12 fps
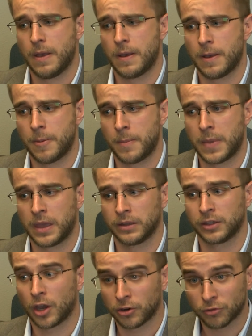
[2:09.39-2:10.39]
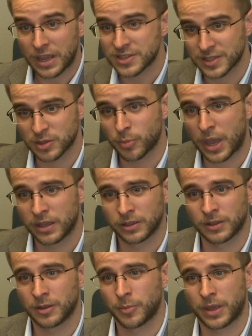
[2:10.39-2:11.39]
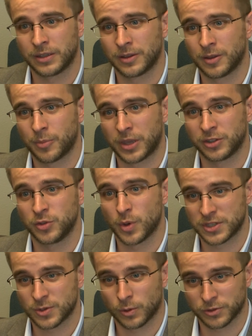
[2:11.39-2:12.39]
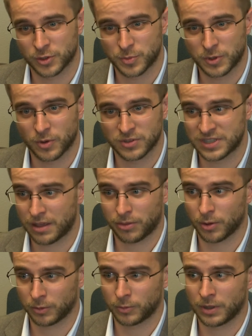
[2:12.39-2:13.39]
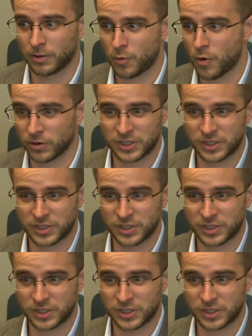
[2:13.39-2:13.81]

Um, and got arrested by the, by, the, by the US soldiers because they thought, well, who are